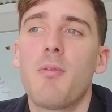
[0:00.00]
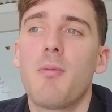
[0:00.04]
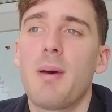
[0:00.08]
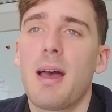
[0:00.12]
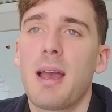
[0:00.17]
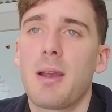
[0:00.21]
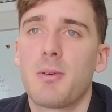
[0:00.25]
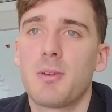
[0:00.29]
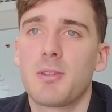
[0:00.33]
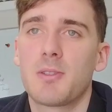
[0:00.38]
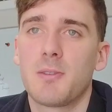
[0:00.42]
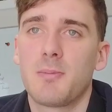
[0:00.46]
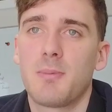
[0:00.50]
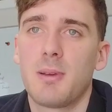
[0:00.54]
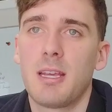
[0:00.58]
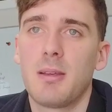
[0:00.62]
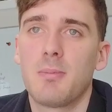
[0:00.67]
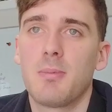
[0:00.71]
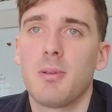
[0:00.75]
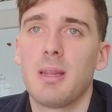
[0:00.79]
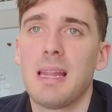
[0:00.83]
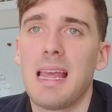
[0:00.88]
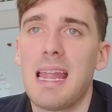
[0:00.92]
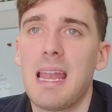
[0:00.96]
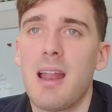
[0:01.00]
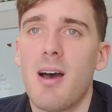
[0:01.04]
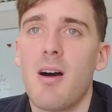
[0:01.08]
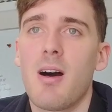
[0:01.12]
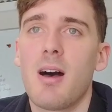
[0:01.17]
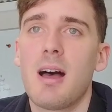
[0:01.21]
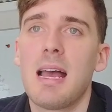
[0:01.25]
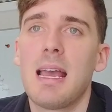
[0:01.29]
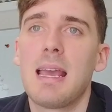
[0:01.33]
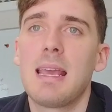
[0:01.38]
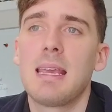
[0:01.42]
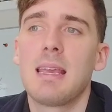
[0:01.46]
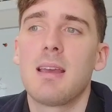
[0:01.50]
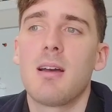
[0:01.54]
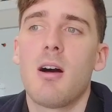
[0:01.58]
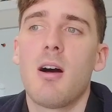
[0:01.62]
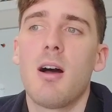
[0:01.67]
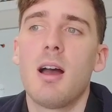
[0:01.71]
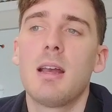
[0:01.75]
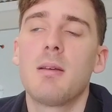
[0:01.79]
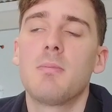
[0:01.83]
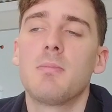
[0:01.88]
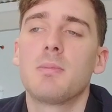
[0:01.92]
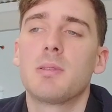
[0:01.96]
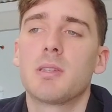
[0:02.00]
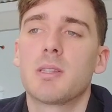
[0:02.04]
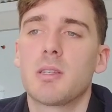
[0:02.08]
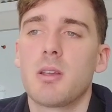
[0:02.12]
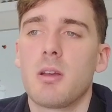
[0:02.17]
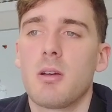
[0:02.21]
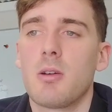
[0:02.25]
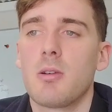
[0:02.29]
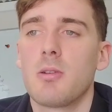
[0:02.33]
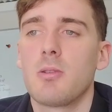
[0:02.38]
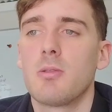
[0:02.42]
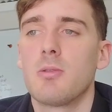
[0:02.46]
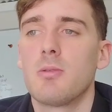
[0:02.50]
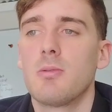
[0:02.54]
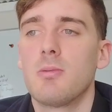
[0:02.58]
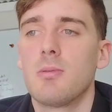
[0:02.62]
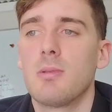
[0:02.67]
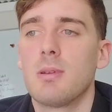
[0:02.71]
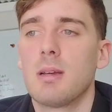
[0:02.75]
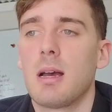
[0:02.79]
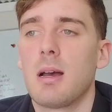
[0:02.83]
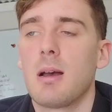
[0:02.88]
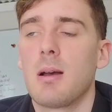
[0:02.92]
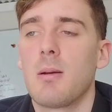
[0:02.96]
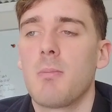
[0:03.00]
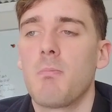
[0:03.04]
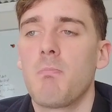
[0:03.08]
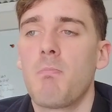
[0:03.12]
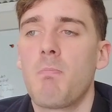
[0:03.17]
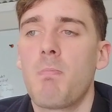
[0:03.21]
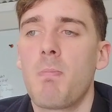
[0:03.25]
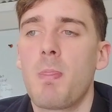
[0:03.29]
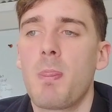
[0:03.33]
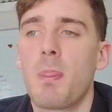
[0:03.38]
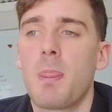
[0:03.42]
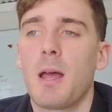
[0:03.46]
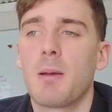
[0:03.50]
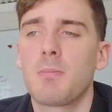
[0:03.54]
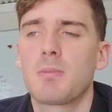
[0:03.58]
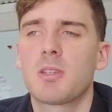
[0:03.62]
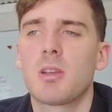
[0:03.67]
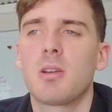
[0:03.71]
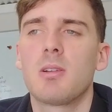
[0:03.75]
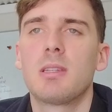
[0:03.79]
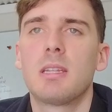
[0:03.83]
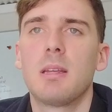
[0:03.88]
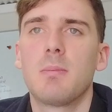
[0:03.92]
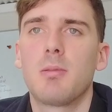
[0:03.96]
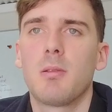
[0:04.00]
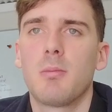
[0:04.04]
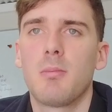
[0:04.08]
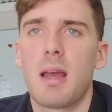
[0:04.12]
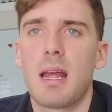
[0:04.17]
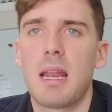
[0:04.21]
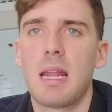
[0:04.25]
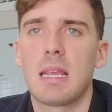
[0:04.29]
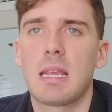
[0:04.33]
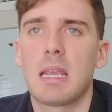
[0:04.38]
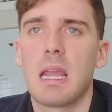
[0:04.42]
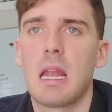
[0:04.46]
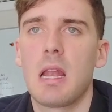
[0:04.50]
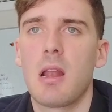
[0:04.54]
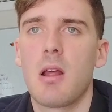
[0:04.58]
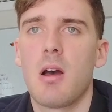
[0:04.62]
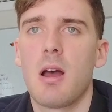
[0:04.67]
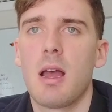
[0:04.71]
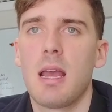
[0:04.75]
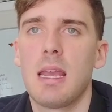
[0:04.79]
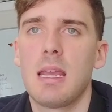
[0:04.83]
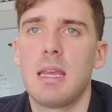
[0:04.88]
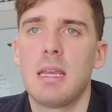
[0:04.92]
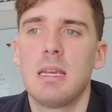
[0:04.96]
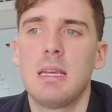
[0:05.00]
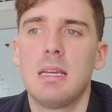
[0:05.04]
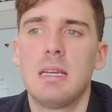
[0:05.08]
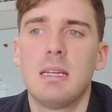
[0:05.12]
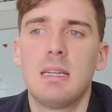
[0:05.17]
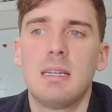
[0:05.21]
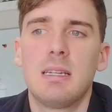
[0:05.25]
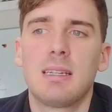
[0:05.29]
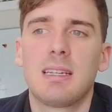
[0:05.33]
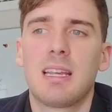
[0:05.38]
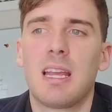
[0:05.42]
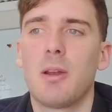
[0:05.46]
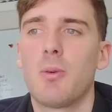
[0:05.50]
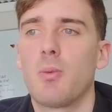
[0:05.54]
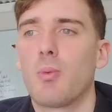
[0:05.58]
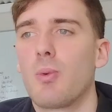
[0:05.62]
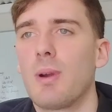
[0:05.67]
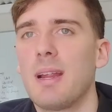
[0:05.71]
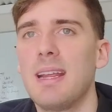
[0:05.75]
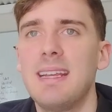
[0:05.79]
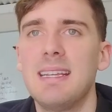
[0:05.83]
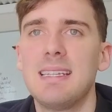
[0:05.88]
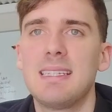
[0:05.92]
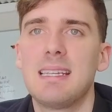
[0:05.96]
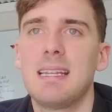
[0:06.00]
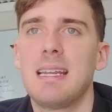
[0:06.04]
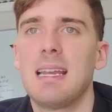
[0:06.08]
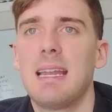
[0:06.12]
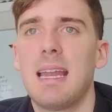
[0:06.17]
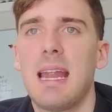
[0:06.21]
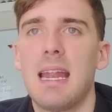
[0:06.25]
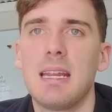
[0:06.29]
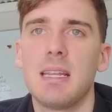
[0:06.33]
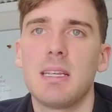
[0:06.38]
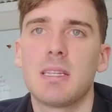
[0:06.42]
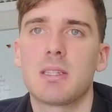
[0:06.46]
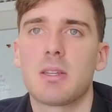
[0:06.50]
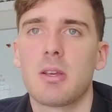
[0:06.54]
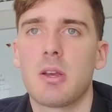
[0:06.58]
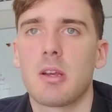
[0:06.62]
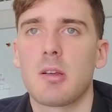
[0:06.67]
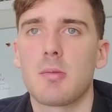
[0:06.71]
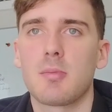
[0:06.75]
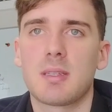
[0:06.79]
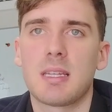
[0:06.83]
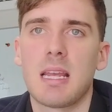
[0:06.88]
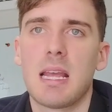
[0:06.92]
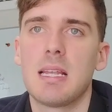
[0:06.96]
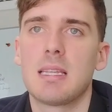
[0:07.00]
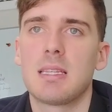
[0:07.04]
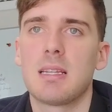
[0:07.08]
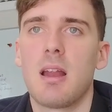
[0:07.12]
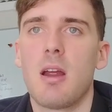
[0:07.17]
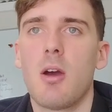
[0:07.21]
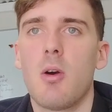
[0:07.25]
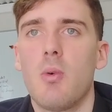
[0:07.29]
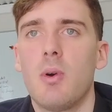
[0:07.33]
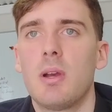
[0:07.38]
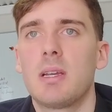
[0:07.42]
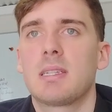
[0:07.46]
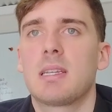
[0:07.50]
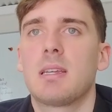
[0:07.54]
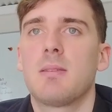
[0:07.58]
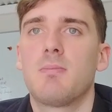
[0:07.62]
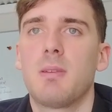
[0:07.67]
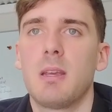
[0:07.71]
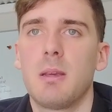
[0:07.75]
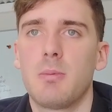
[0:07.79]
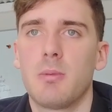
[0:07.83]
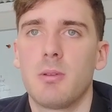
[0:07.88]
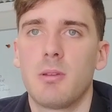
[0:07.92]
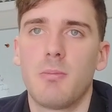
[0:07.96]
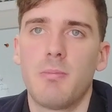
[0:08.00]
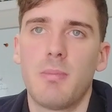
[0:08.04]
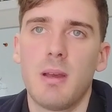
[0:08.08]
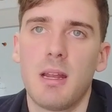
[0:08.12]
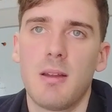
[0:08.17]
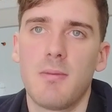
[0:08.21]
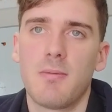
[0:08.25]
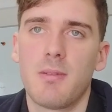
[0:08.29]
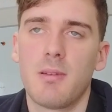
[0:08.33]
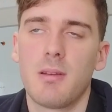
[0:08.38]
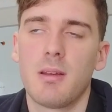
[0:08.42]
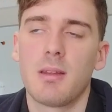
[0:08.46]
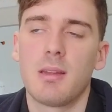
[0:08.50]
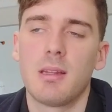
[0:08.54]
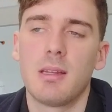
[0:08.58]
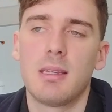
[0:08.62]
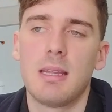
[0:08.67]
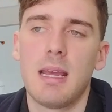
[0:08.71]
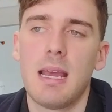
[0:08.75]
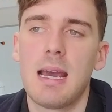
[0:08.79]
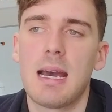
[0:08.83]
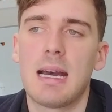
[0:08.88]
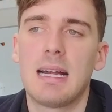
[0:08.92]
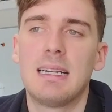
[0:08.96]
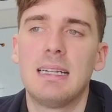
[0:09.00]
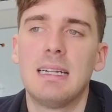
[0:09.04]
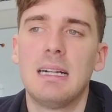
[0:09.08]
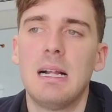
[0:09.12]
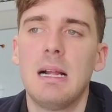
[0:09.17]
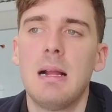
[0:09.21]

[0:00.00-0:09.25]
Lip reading: over backwards for people, and I am so I'm so diplomatic, and I can reason in any circumstance, and I always give people the benefit of the doubt.